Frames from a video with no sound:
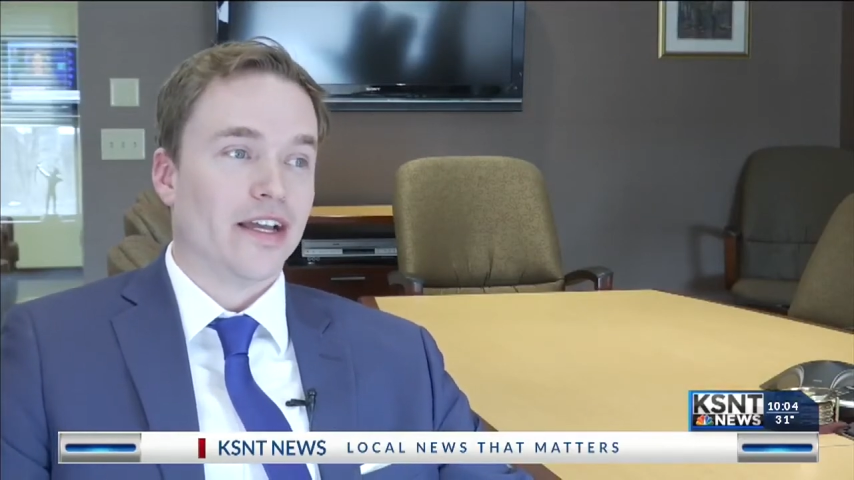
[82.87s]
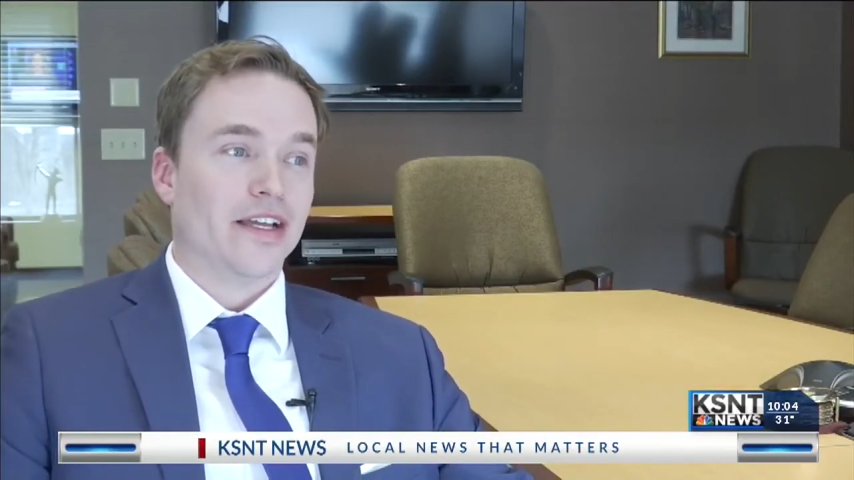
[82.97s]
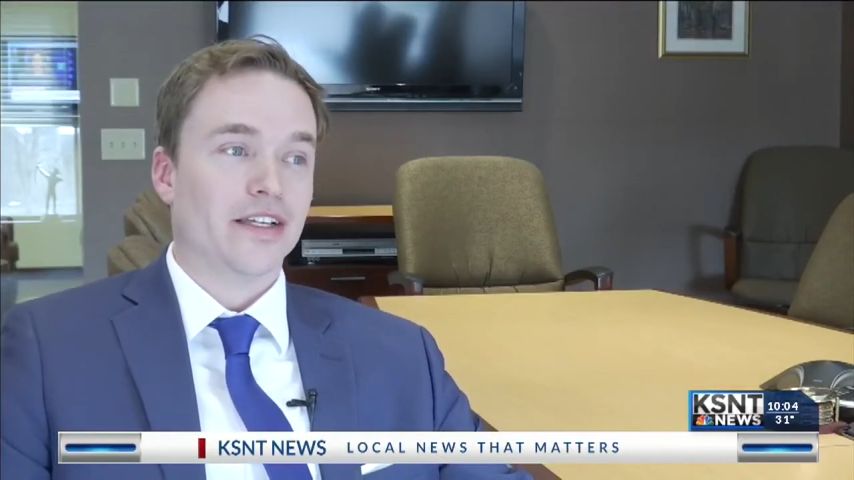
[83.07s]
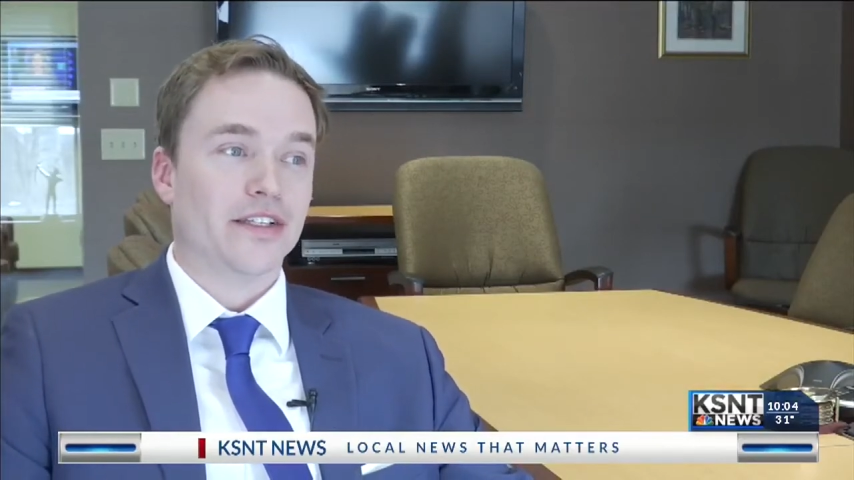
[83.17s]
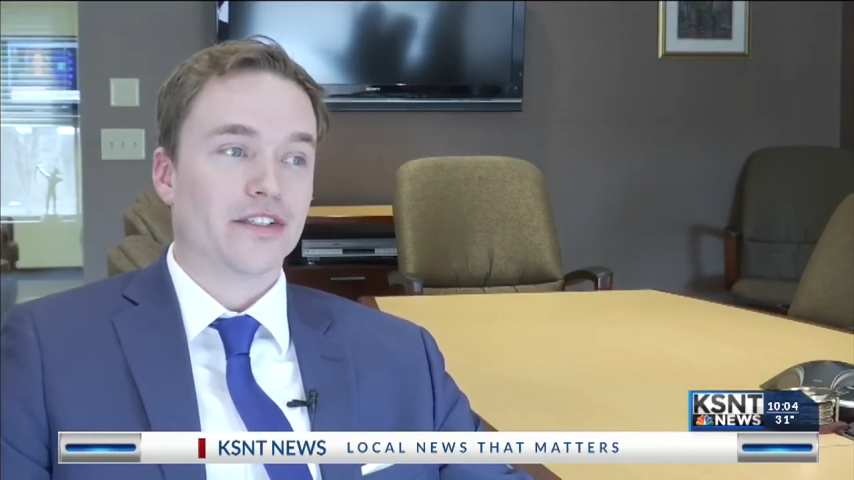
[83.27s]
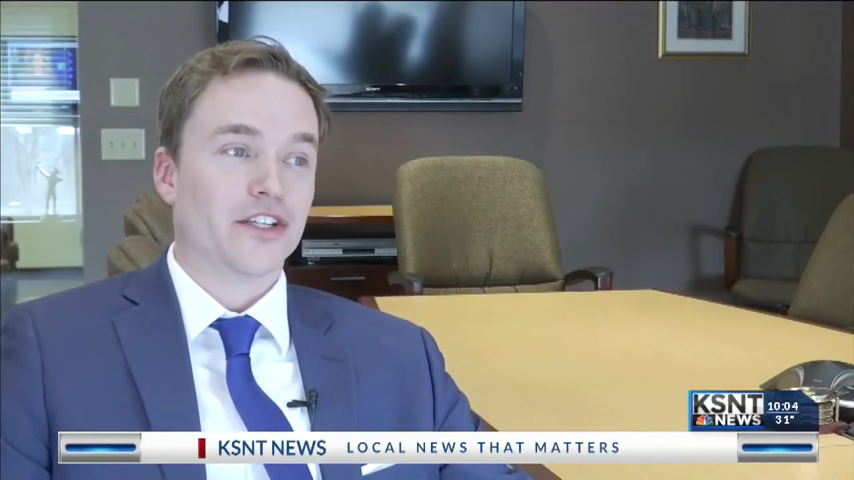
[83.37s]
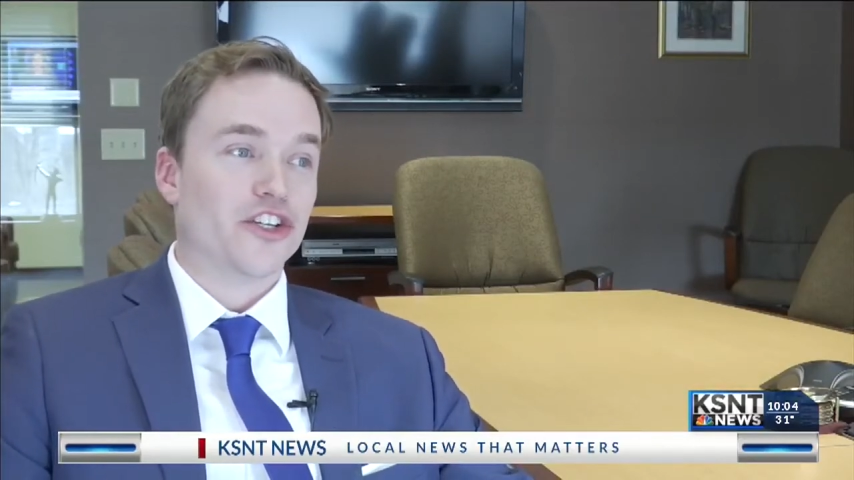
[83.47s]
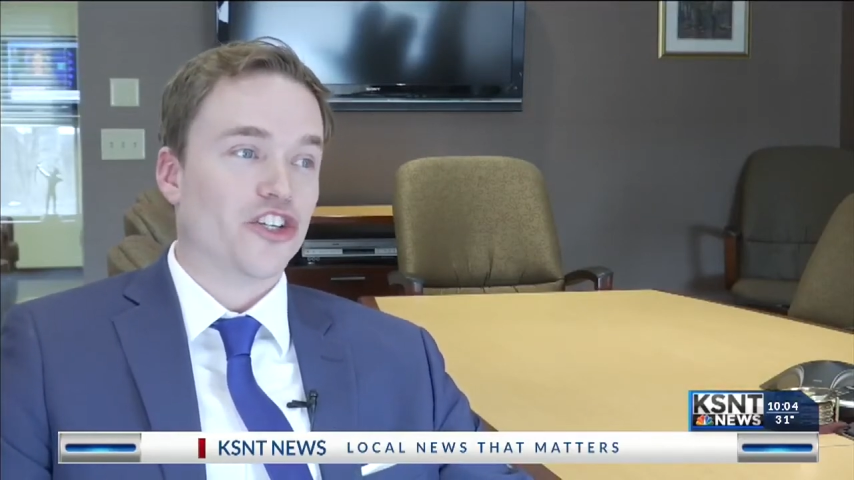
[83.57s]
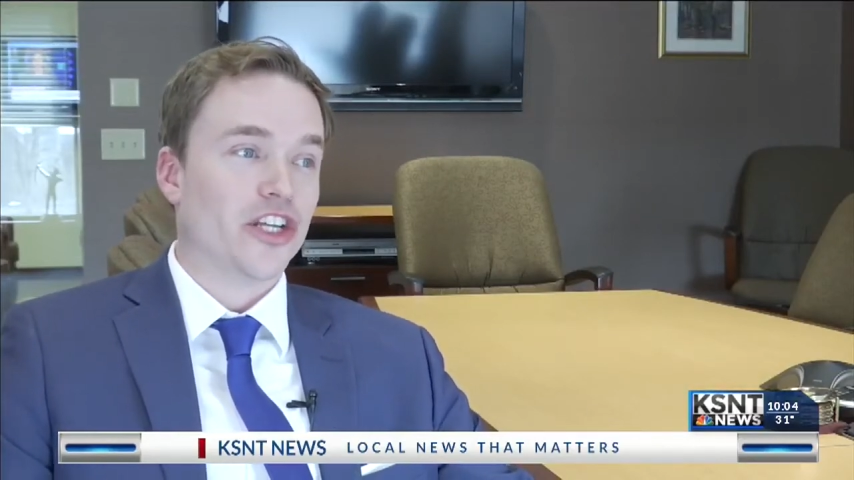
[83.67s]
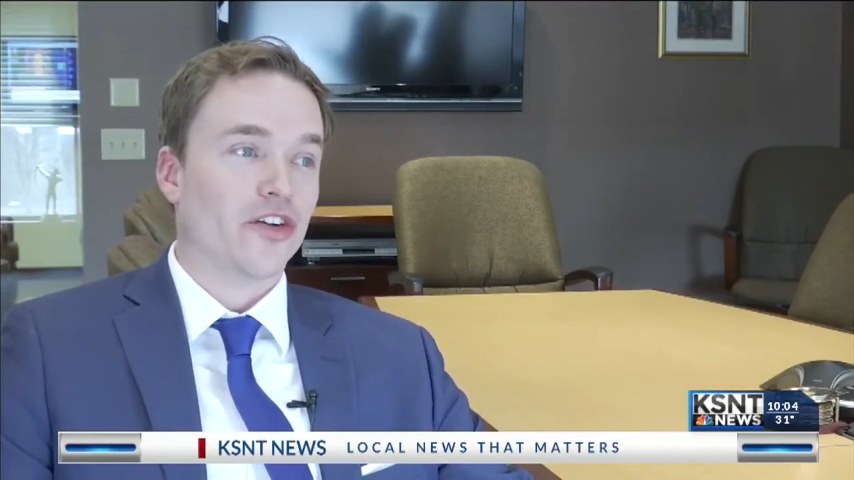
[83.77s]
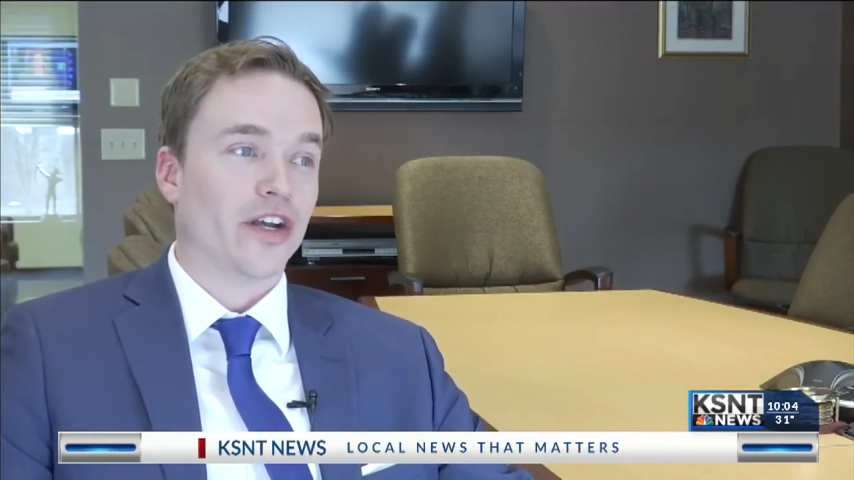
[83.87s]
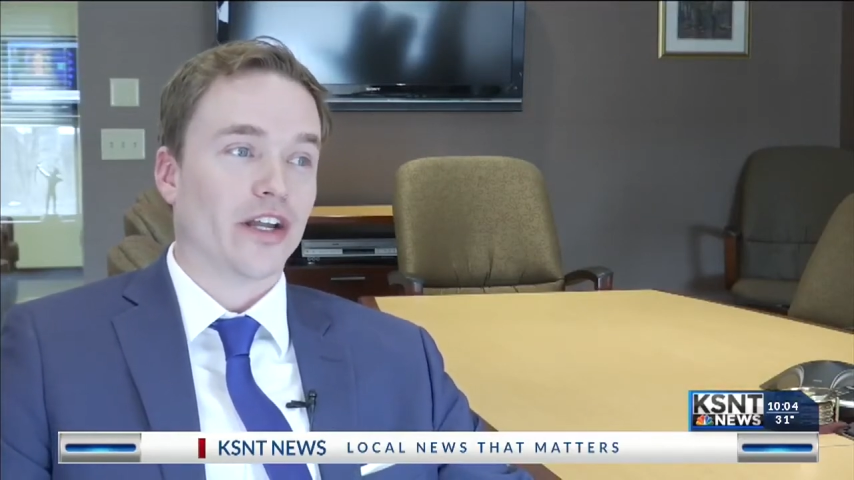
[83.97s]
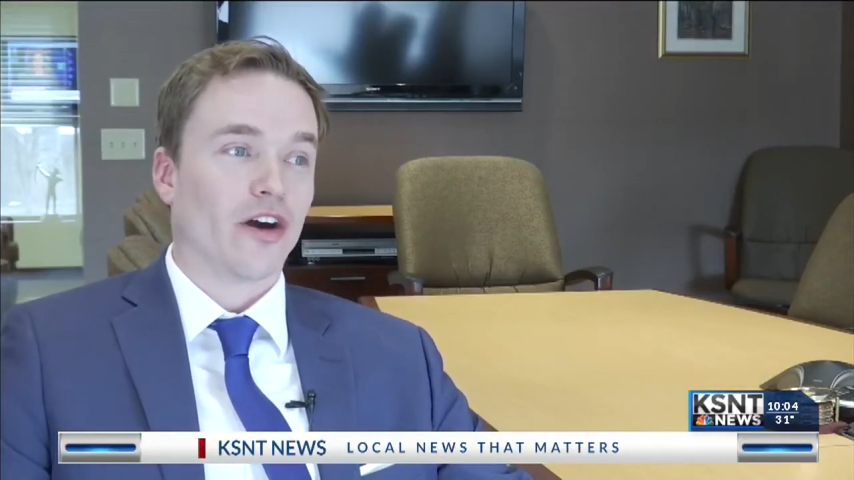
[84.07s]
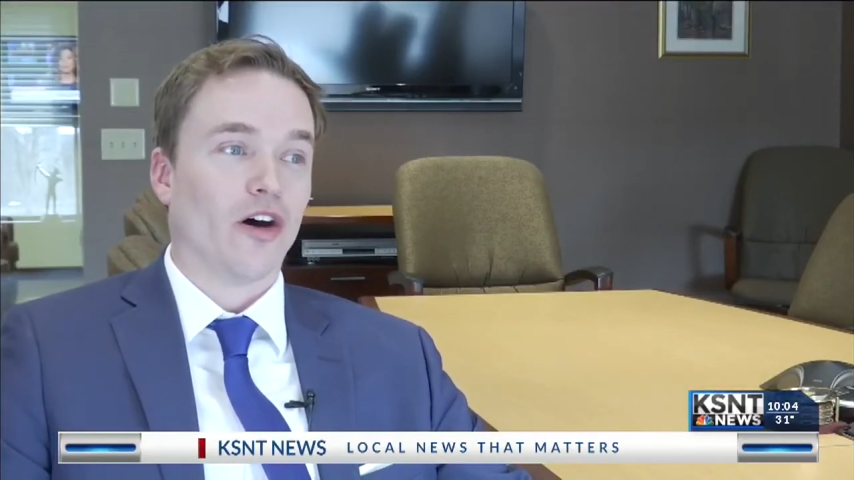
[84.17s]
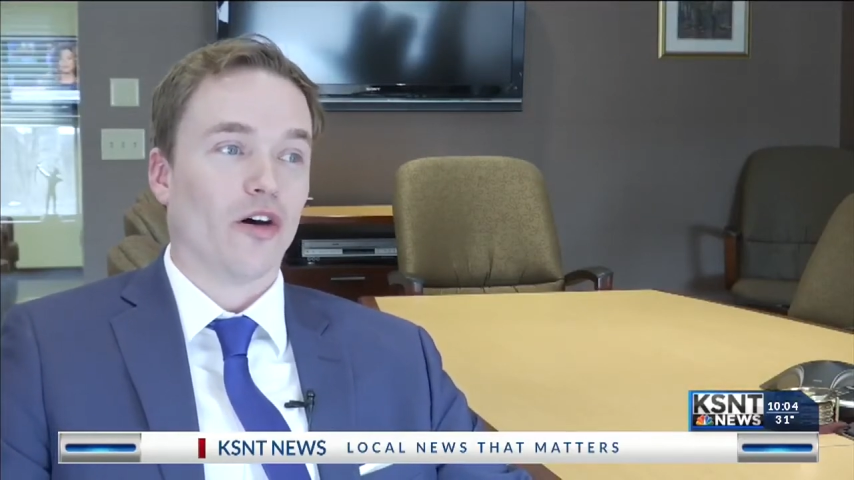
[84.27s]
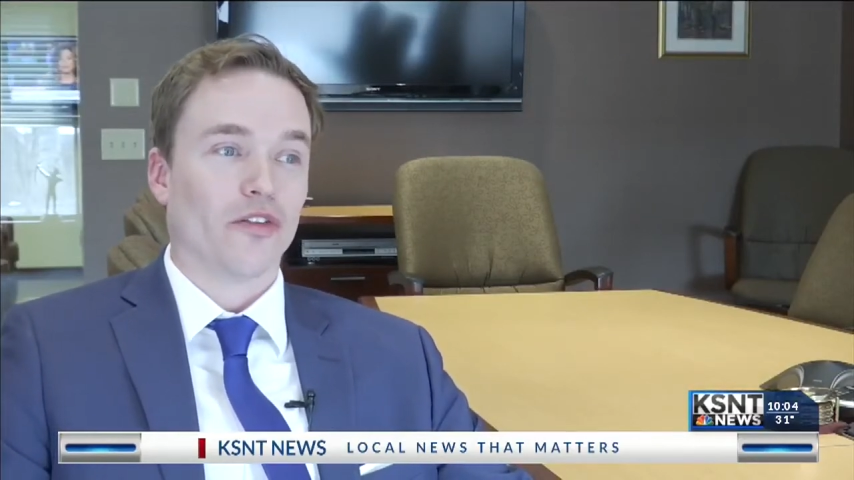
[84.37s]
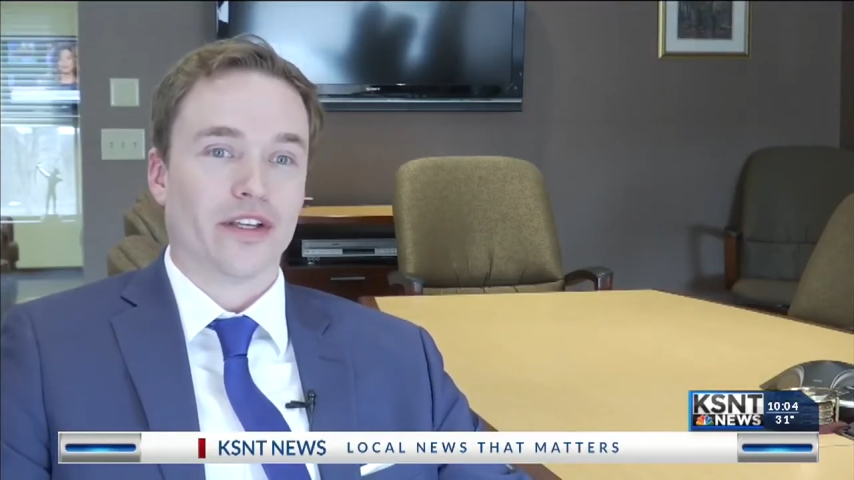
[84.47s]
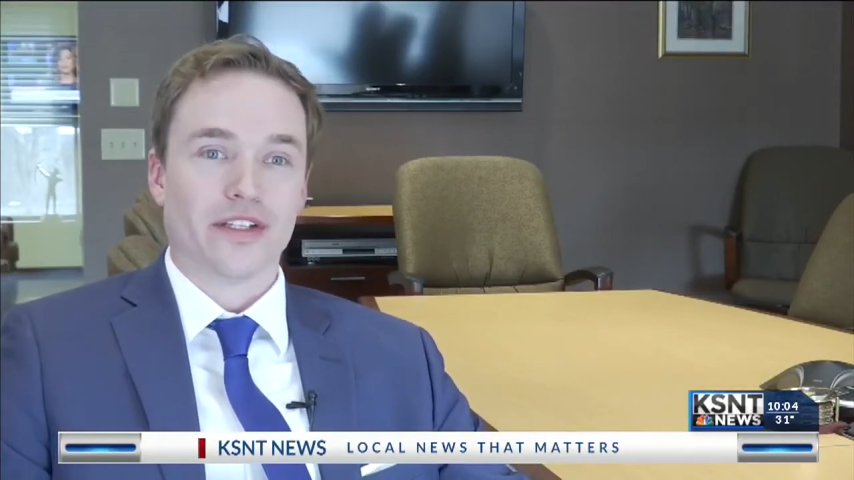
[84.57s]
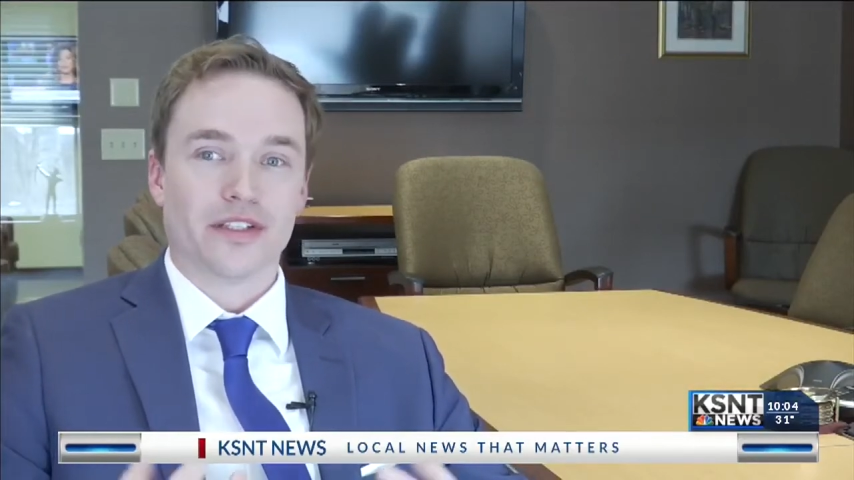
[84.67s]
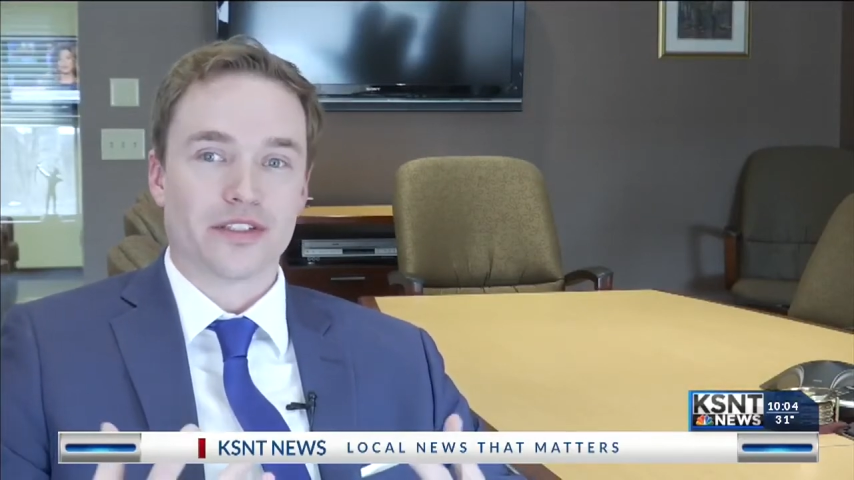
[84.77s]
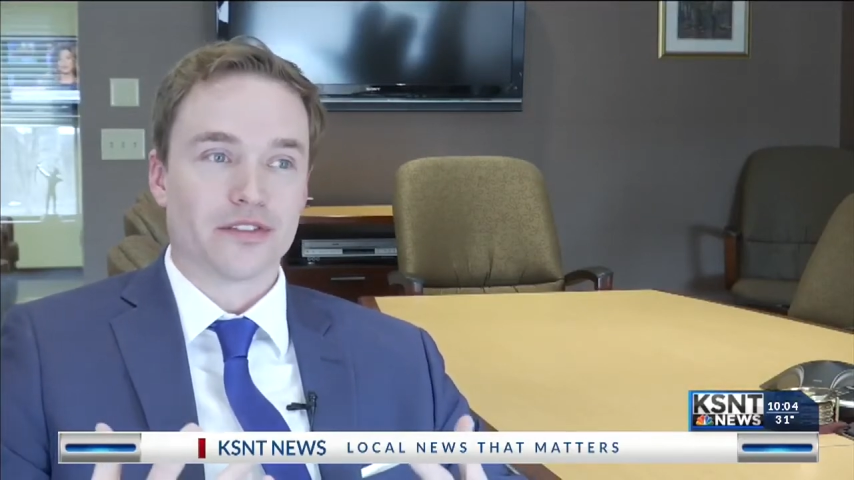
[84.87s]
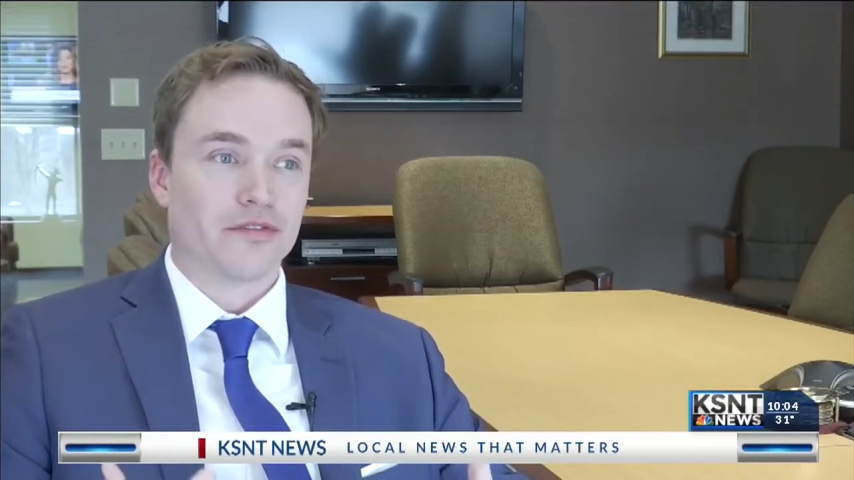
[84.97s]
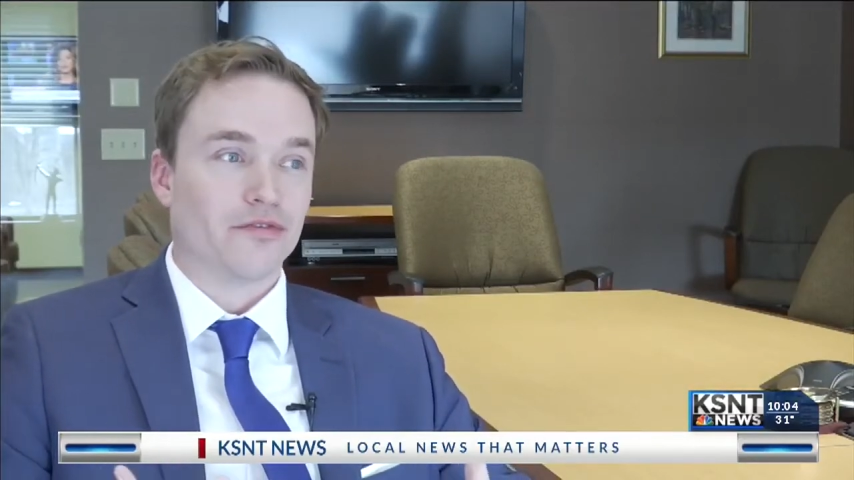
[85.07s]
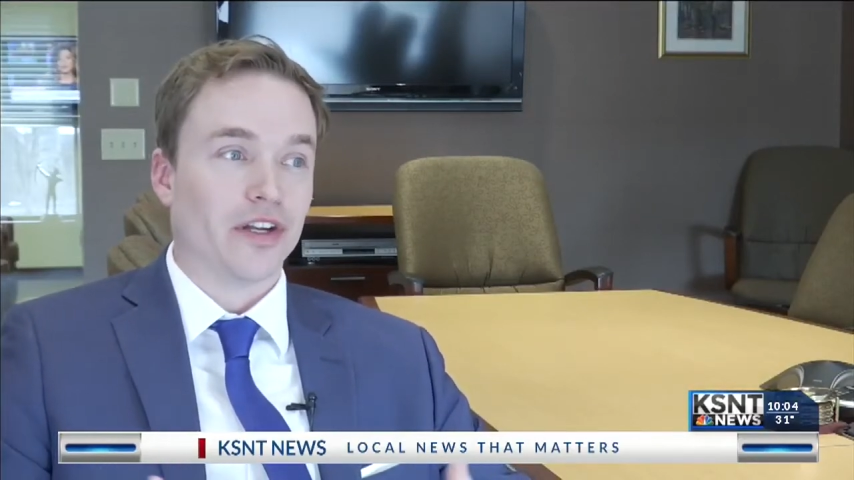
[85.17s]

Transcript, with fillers: is engendering all these